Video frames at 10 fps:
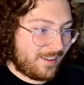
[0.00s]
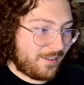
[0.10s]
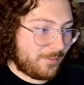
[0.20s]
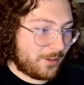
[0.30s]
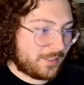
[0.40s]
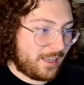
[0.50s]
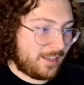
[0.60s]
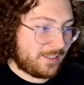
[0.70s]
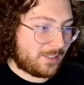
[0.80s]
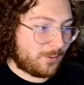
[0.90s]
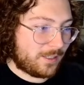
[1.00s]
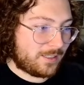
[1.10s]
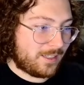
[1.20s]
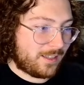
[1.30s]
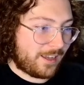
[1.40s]
Pretended to
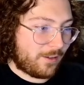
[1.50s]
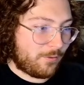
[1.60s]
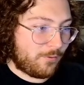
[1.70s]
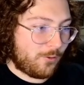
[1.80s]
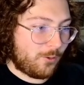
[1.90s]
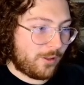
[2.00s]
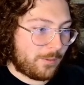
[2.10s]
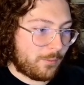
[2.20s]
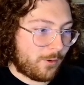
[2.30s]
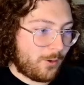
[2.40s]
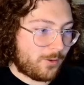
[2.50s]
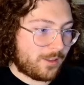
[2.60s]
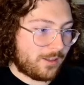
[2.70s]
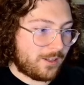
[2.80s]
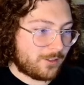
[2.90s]
twist it like a fool and broke
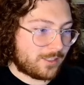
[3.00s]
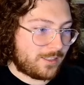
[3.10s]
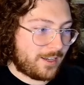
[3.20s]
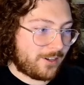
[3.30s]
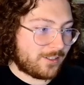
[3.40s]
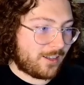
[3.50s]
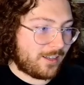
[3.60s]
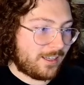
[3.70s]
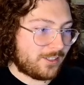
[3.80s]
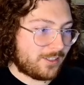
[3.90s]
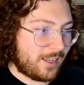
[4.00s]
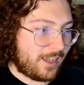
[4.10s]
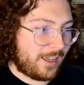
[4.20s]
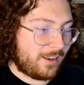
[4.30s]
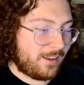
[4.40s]
the little stickers on each
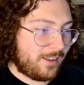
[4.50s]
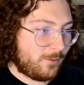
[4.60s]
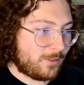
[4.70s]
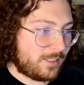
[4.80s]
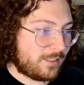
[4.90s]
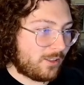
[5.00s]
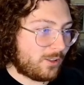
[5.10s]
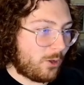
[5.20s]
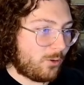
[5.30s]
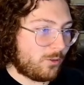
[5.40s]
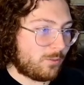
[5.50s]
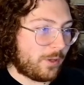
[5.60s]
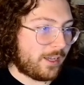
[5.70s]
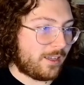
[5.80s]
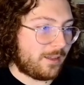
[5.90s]
side. Was this a local
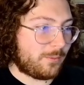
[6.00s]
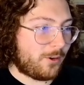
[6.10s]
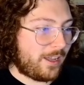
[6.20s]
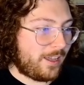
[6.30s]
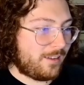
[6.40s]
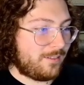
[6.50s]
pickup, Craig?